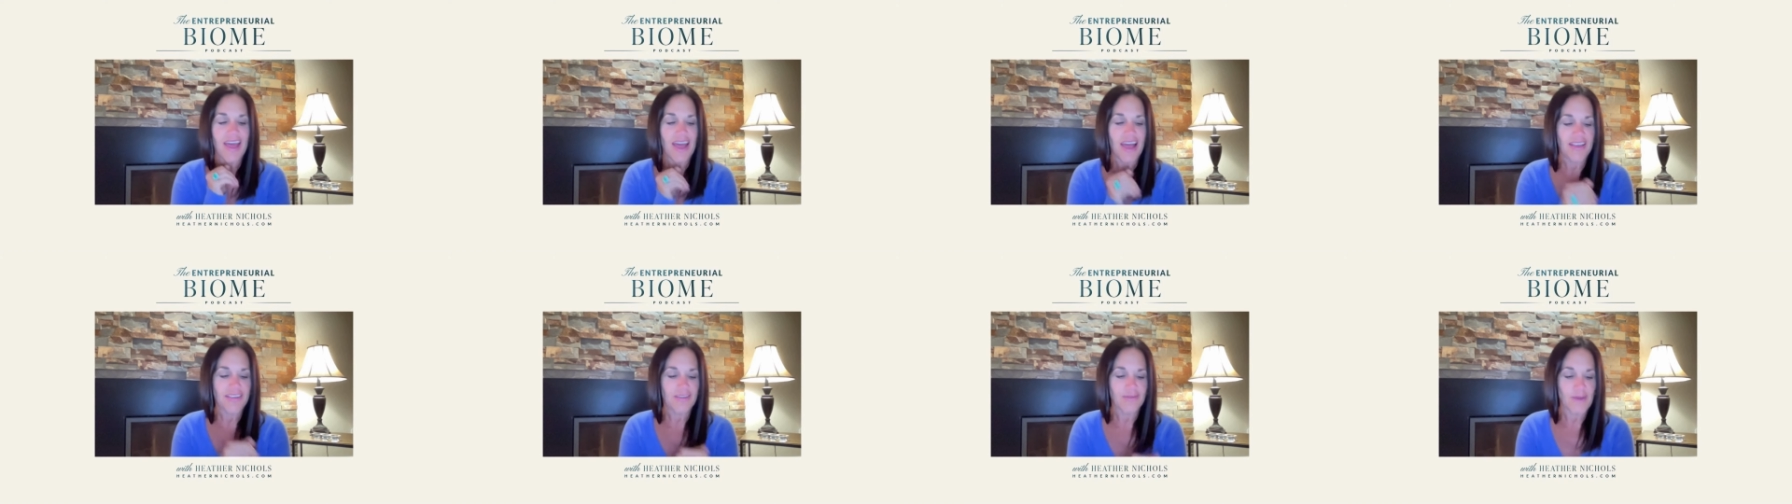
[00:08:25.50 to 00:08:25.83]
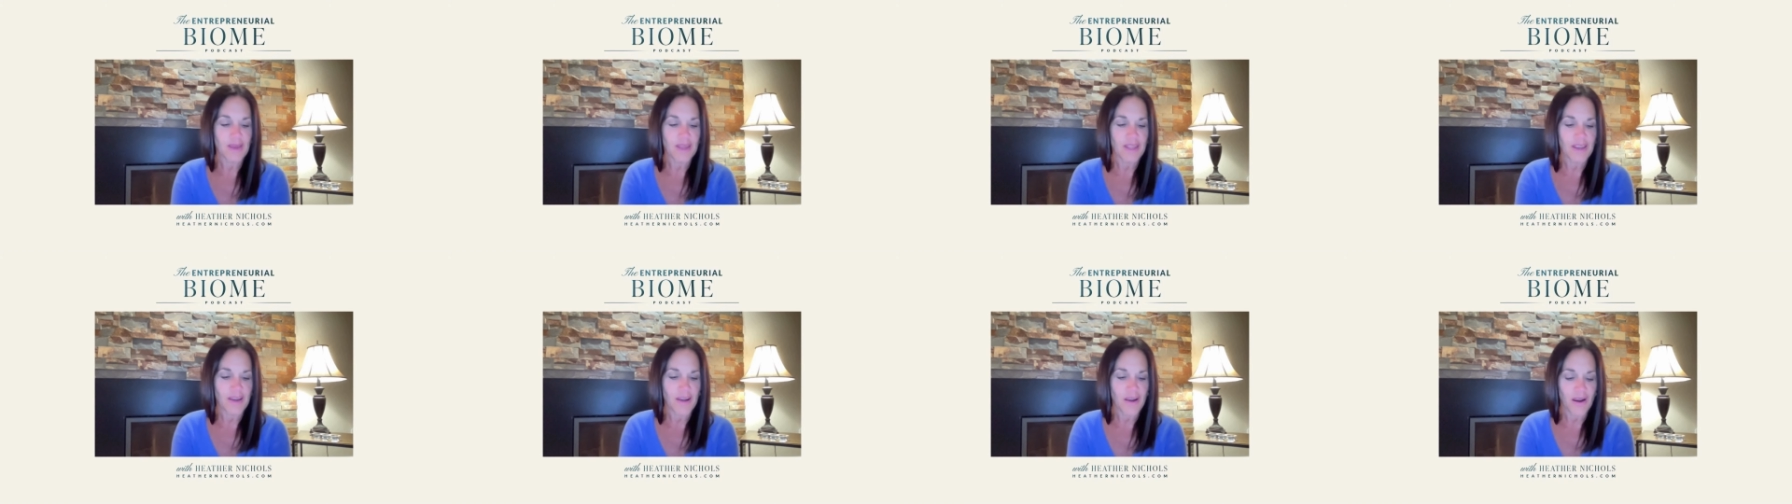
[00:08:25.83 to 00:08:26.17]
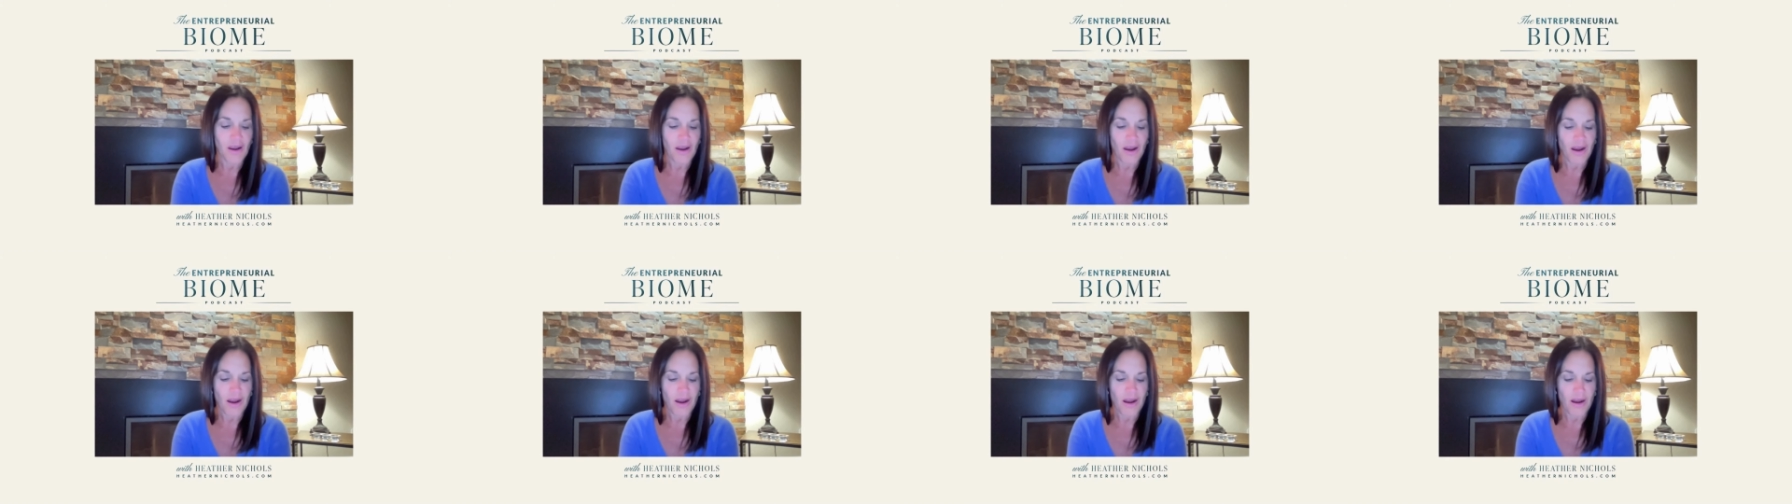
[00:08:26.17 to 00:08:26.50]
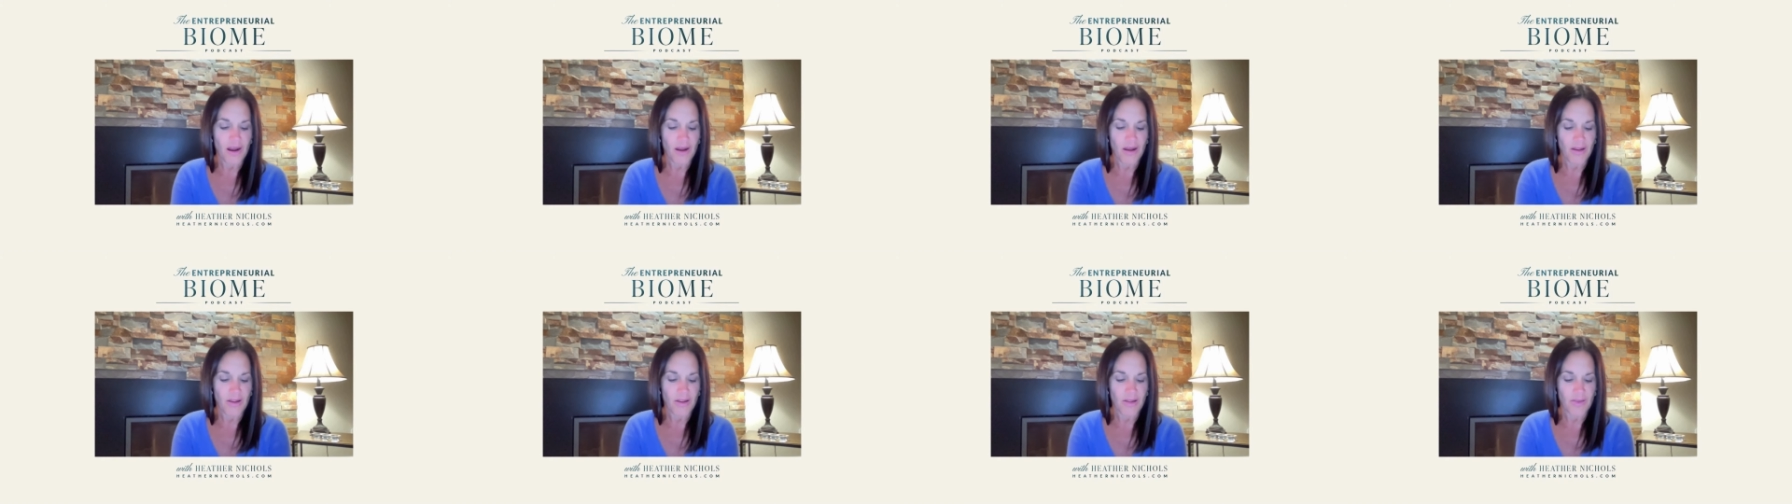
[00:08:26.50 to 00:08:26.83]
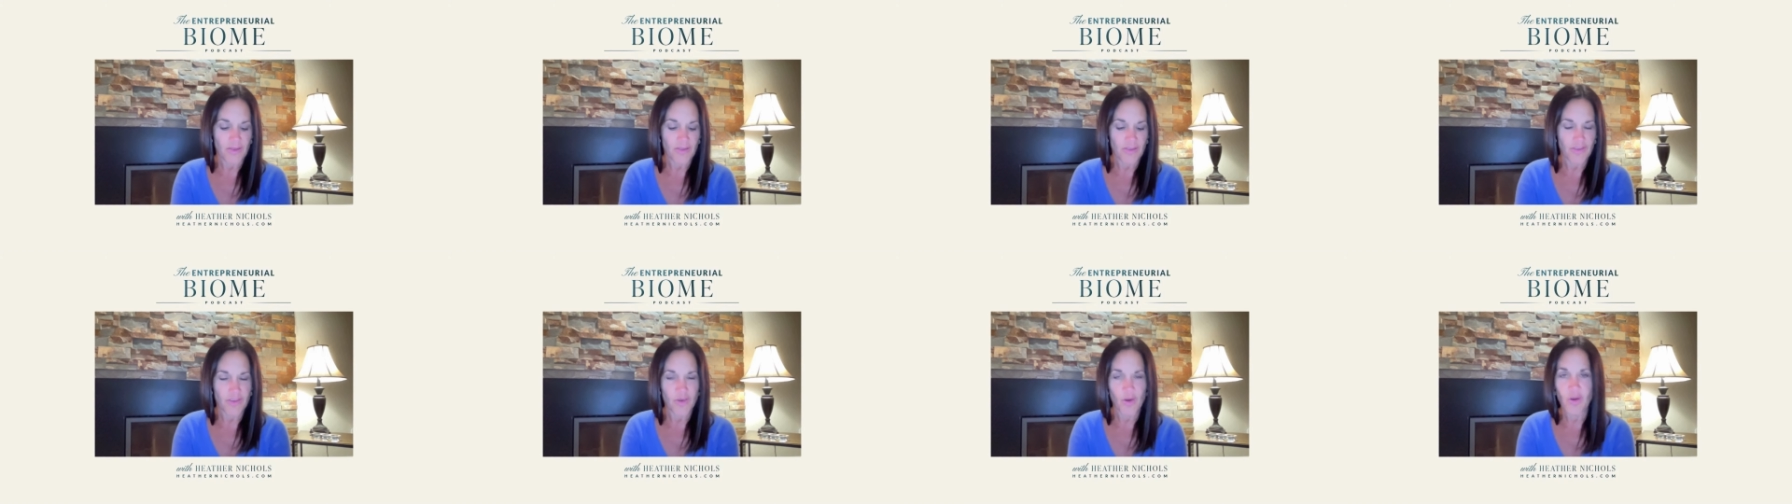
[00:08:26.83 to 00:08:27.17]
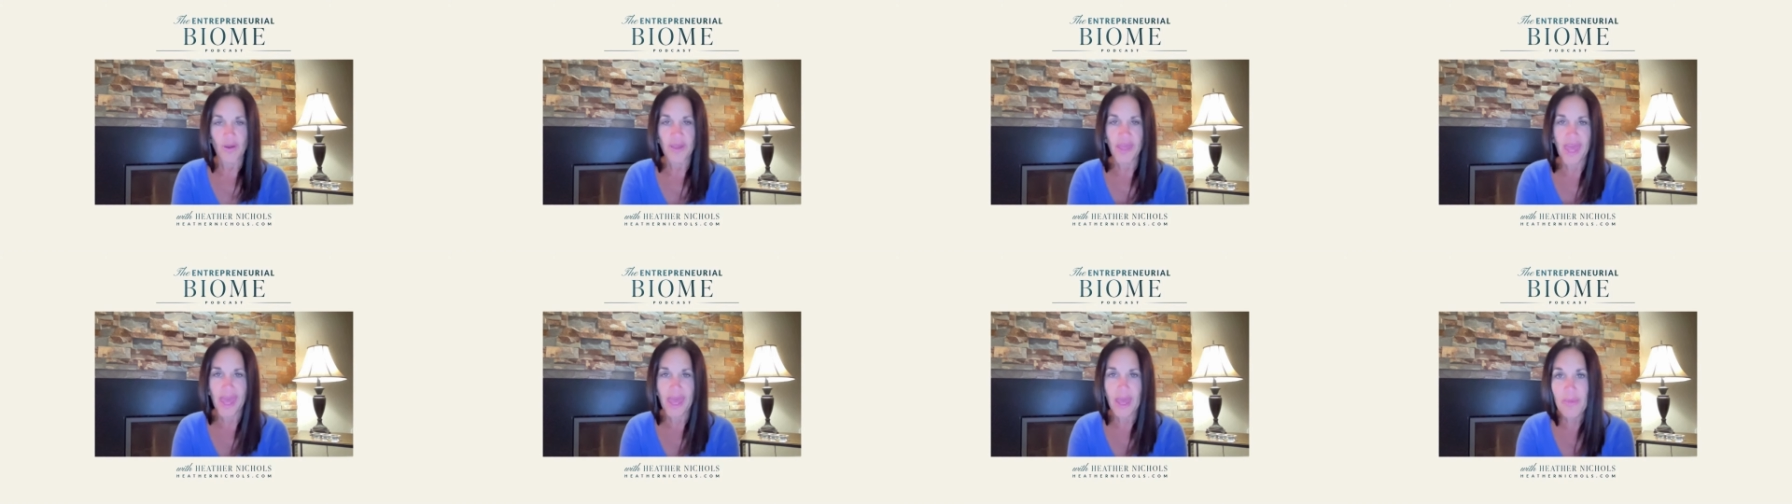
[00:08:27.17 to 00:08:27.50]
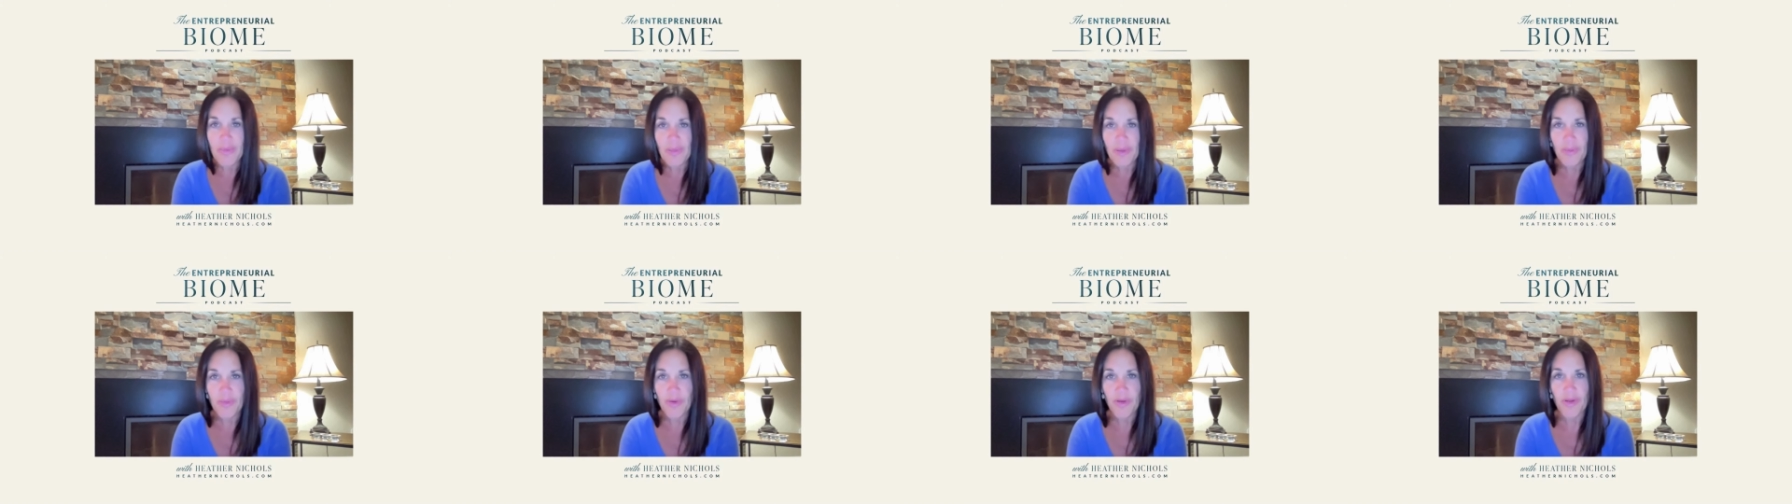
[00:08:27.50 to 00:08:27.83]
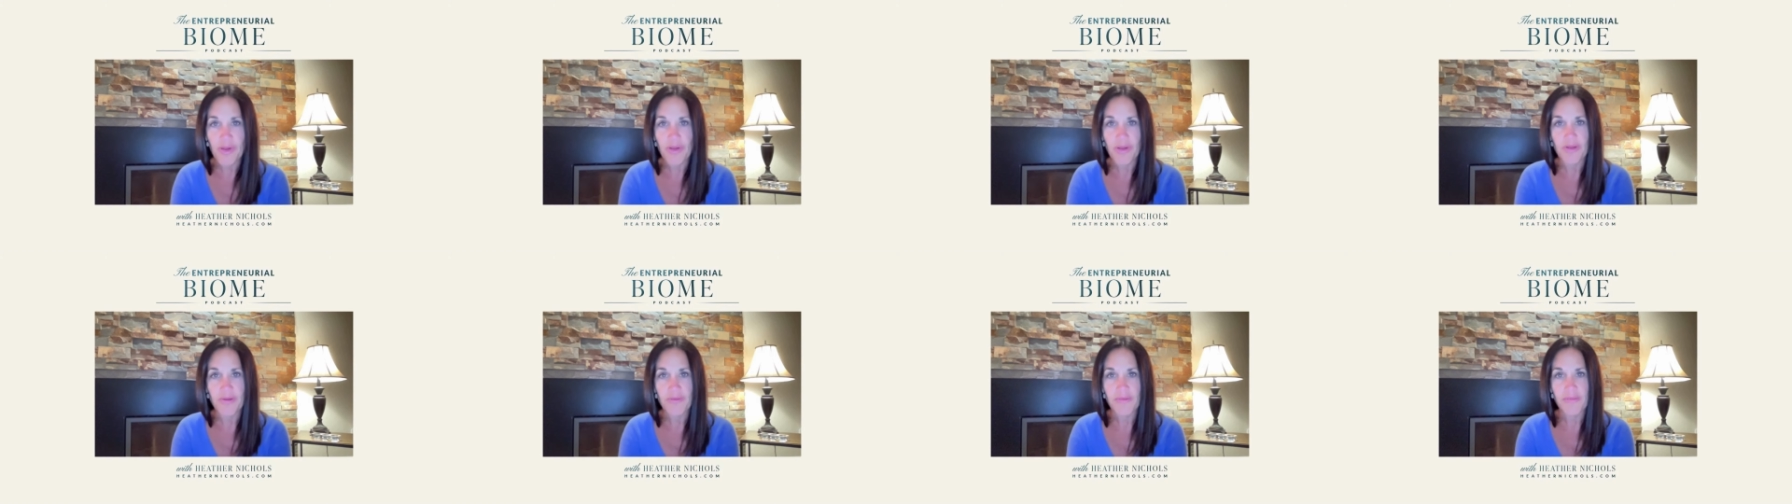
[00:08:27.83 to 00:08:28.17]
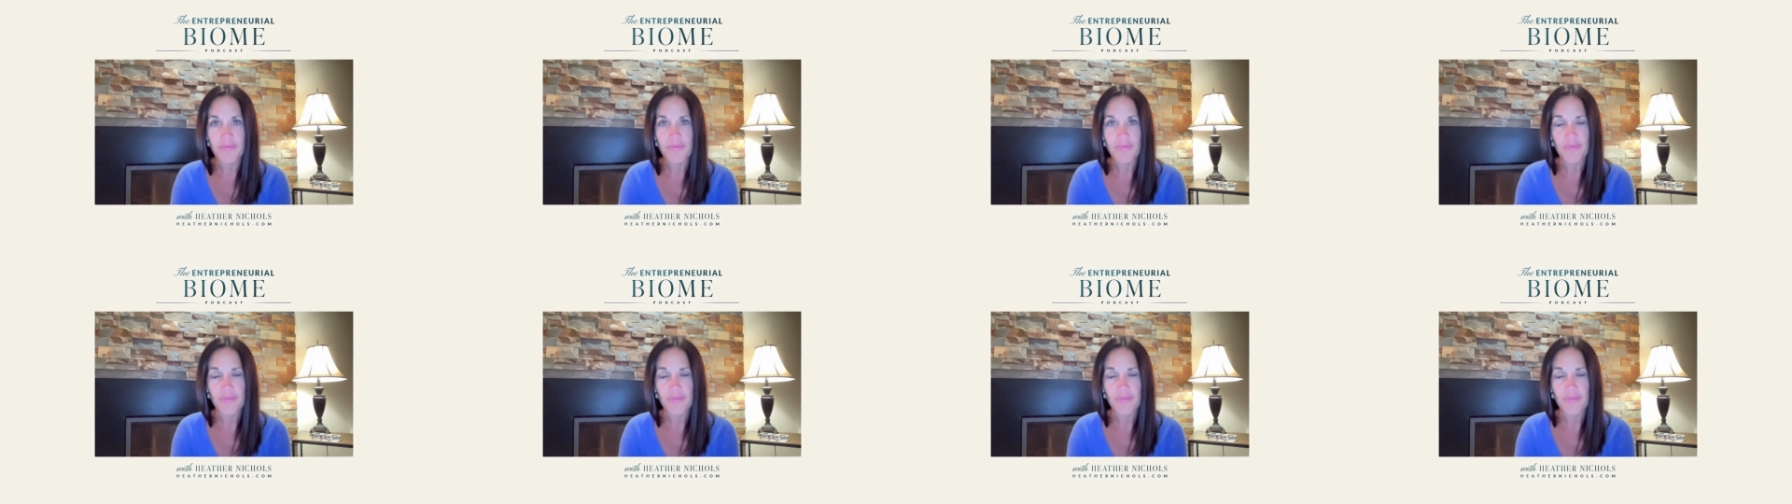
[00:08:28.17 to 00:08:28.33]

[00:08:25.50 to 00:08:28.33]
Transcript: X-Men are so capable